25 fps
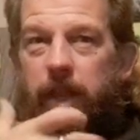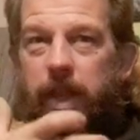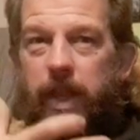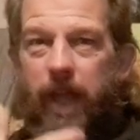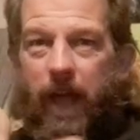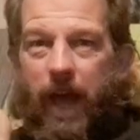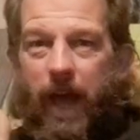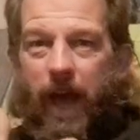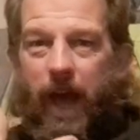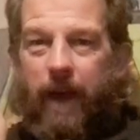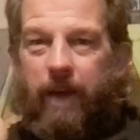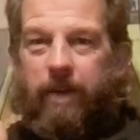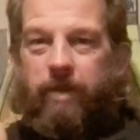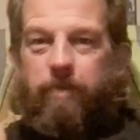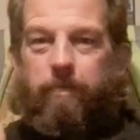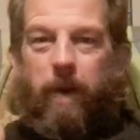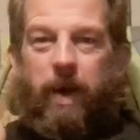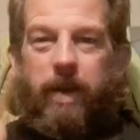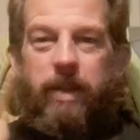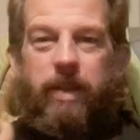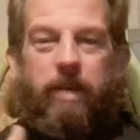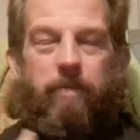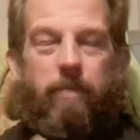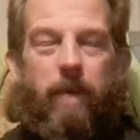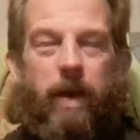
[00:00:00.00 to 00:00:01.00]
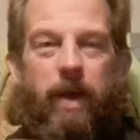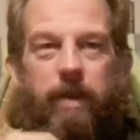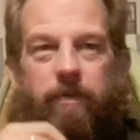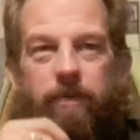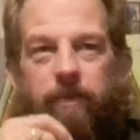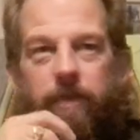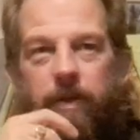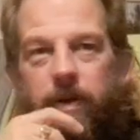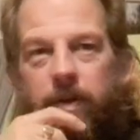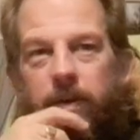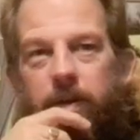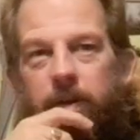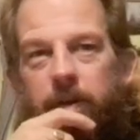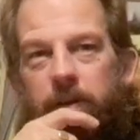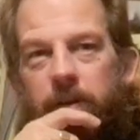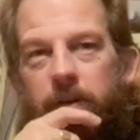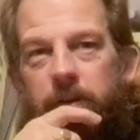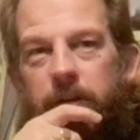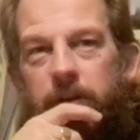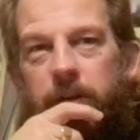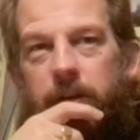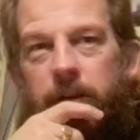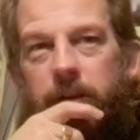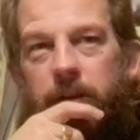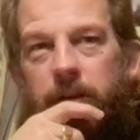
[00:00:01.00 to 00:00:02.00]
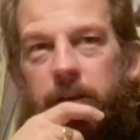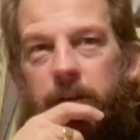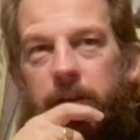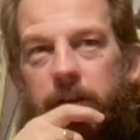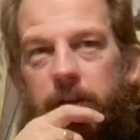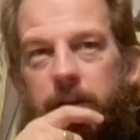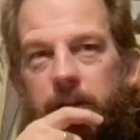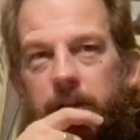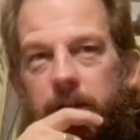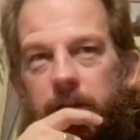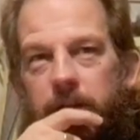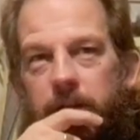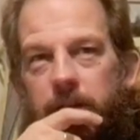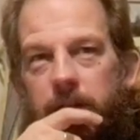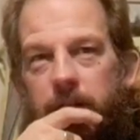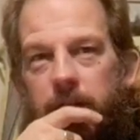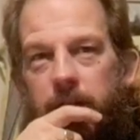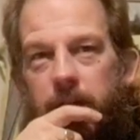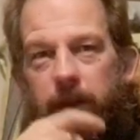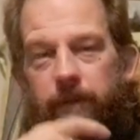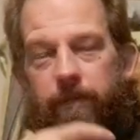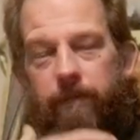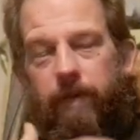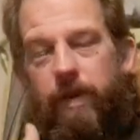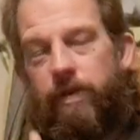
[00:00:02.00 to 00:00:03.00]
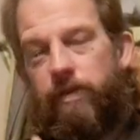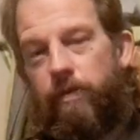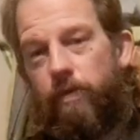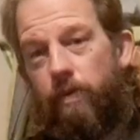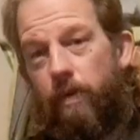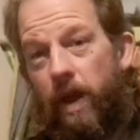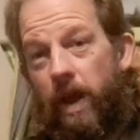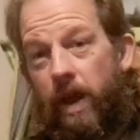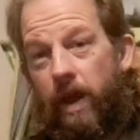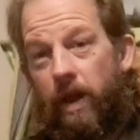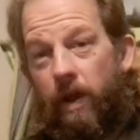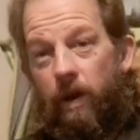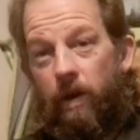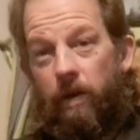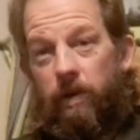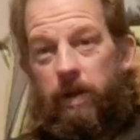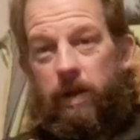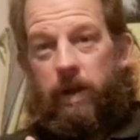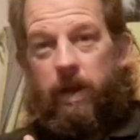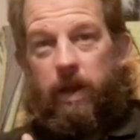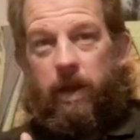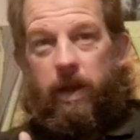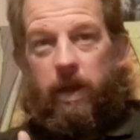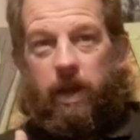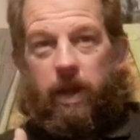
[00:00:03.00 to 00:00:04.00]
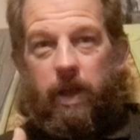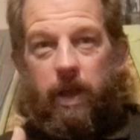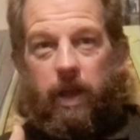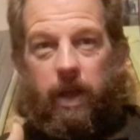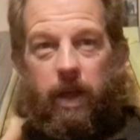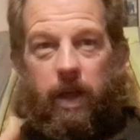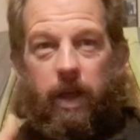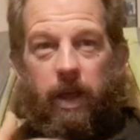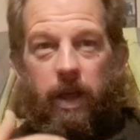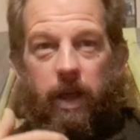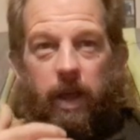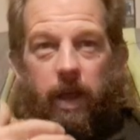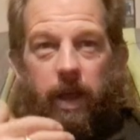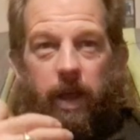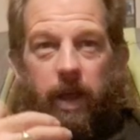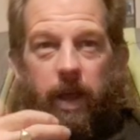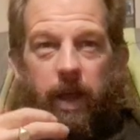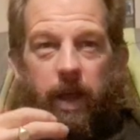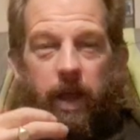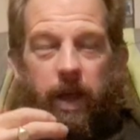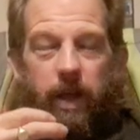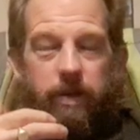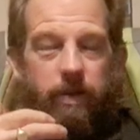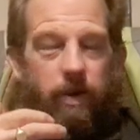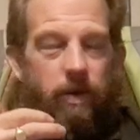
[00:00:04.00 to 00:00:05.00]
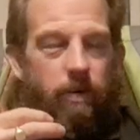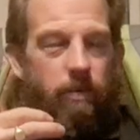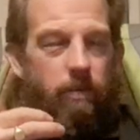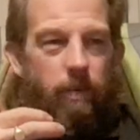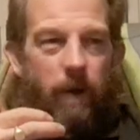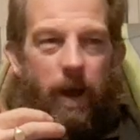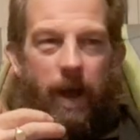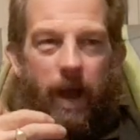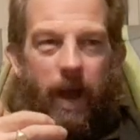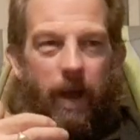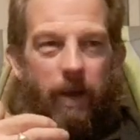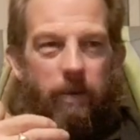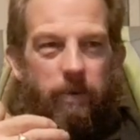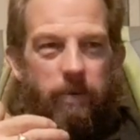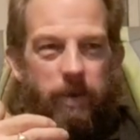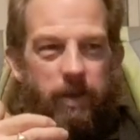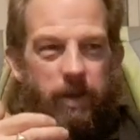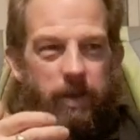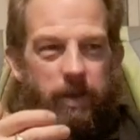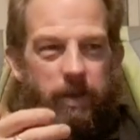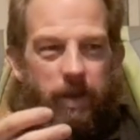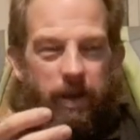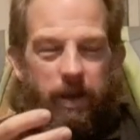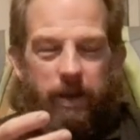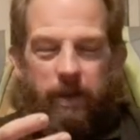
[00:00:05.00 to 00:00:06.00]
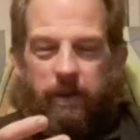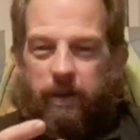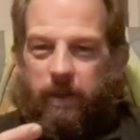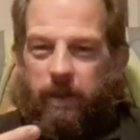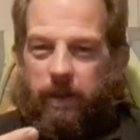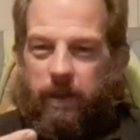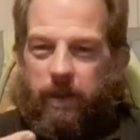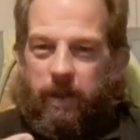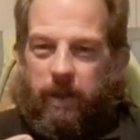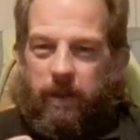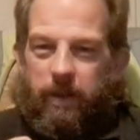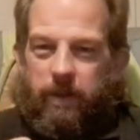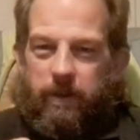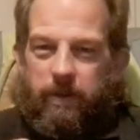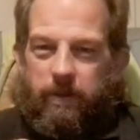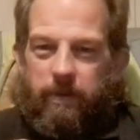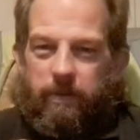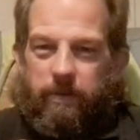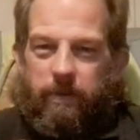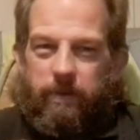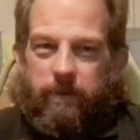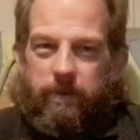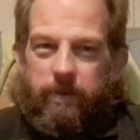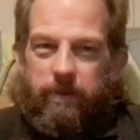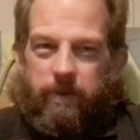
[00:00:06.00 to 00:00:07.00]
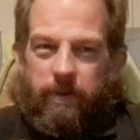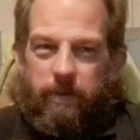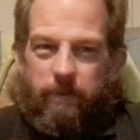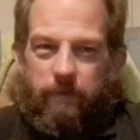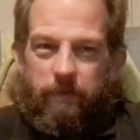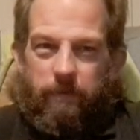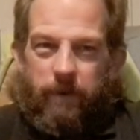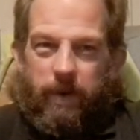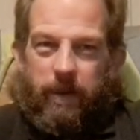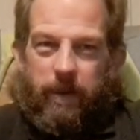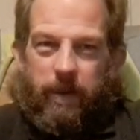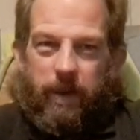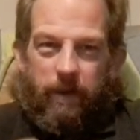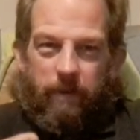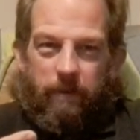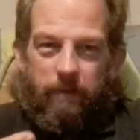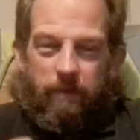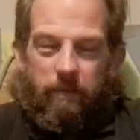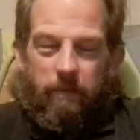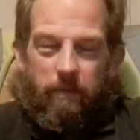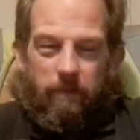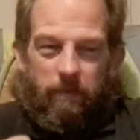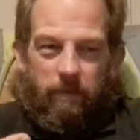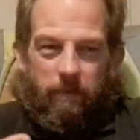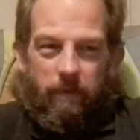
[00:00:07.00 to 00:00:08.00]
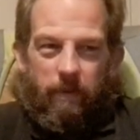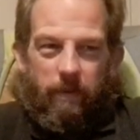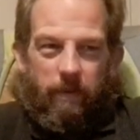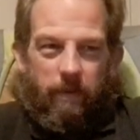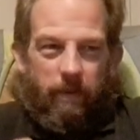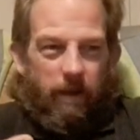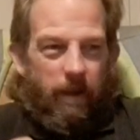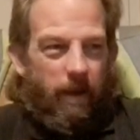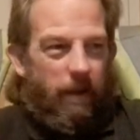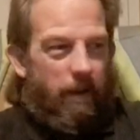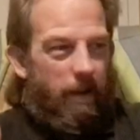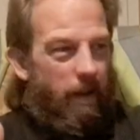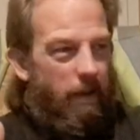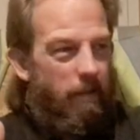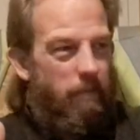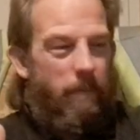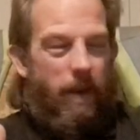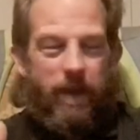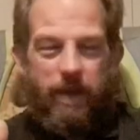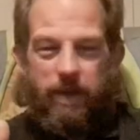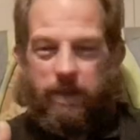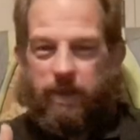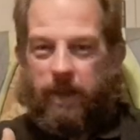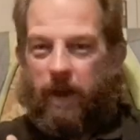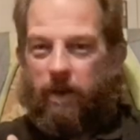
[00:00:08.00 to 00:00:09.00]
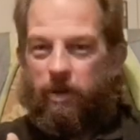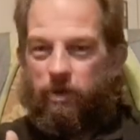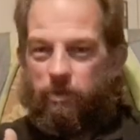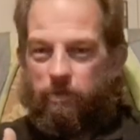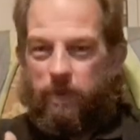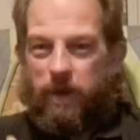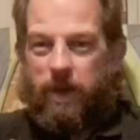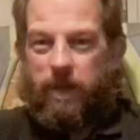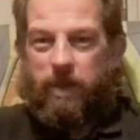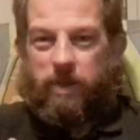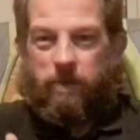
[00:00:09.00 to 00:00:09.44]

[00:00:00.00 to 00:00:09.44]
that aspect. It made for, if it's real, it's like, wow, it's like, just think how amazing that would be